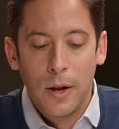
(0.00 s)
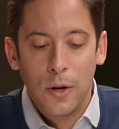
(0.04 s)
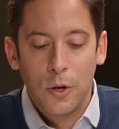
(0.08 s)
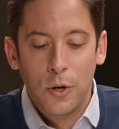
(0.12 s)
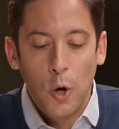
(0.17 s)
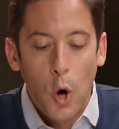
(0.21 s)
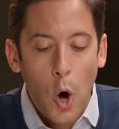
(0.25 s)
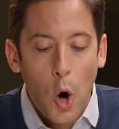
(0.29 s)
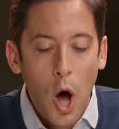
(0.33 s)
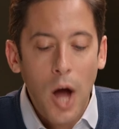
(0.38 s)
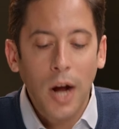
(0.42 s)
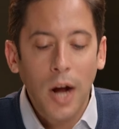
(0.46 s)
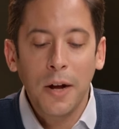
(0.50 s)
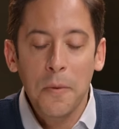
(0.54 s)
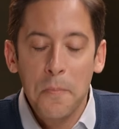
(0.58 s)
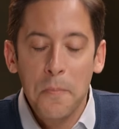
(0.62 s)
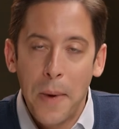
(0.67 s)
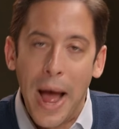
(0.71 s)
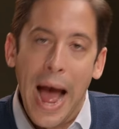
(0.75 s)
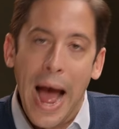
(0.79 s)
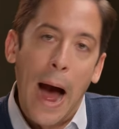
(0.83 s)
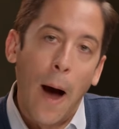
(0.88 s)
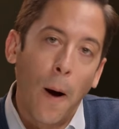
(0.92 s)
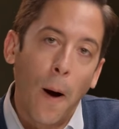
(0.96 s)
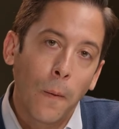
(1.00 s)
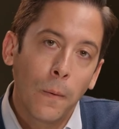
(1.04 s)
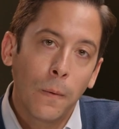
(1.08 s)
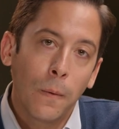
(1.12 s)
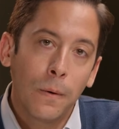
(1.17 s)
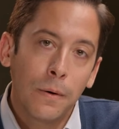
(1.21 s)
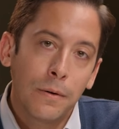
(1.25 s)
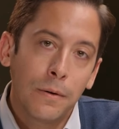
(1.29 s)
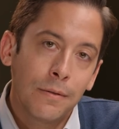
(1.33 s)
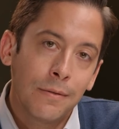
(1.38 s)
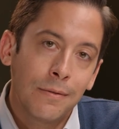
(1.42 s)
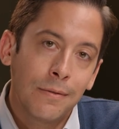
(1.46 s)
Talk about
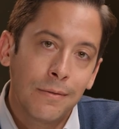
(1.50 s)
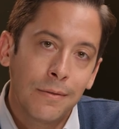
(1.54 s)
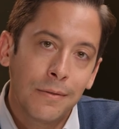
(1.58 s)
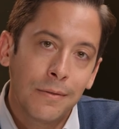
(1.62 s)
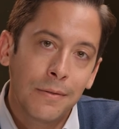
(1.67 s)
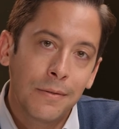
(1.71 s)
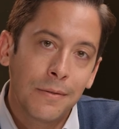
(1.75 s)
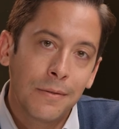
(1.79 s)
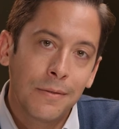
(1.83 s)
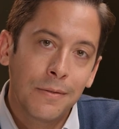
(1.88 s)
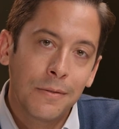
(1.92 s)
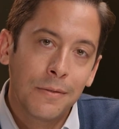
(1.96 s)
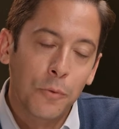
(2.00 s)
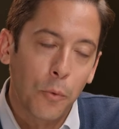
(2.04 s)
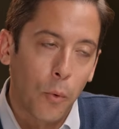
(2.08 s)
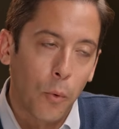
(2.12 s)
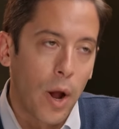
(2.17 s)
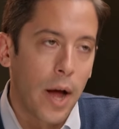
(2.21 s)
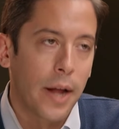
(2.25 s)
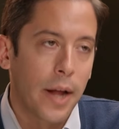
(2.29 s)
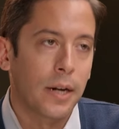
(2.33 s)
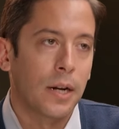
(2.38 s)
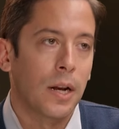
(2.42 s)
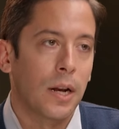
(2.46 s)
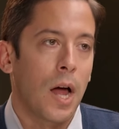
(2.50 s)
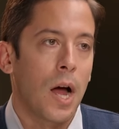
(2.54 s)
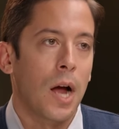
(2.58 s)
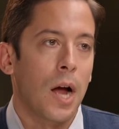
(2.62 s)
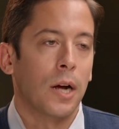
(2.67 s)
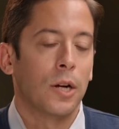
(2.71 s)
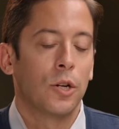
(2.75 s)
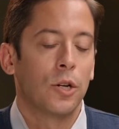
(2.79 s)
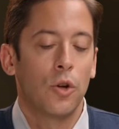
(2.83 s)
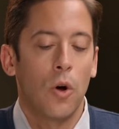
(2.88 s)
rotten luck.